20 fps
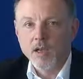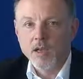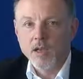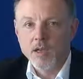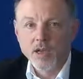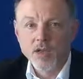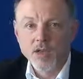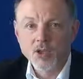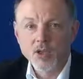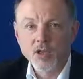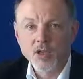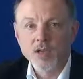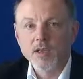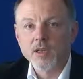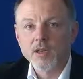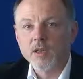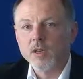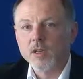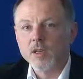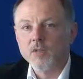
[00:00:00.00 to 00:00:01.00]

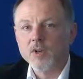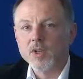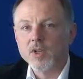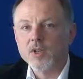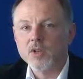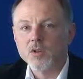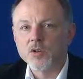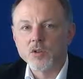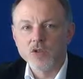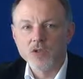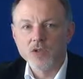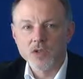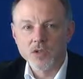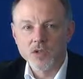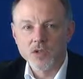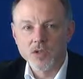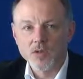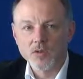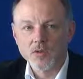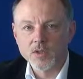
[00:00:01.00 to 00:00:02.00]
Initially,
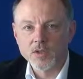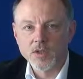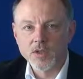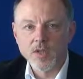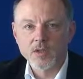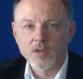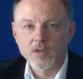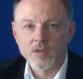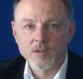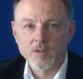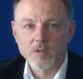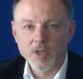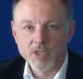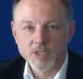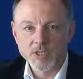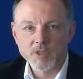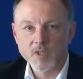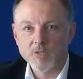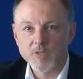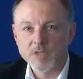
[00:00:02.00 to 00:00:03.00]
researchers looked at the
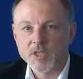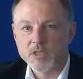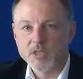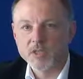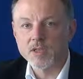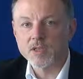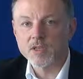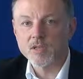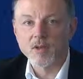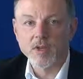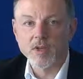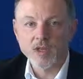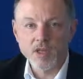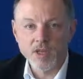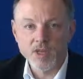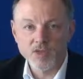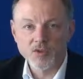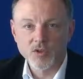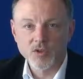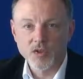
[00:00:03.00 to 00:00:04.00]
business-to-business or
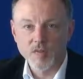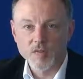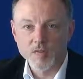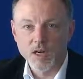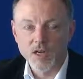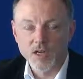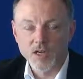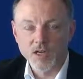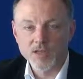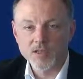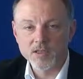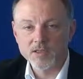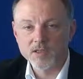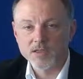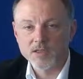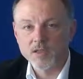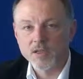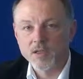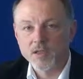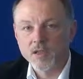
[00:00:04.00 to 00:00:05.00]
industrial
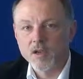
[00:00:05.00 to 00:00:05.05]
markets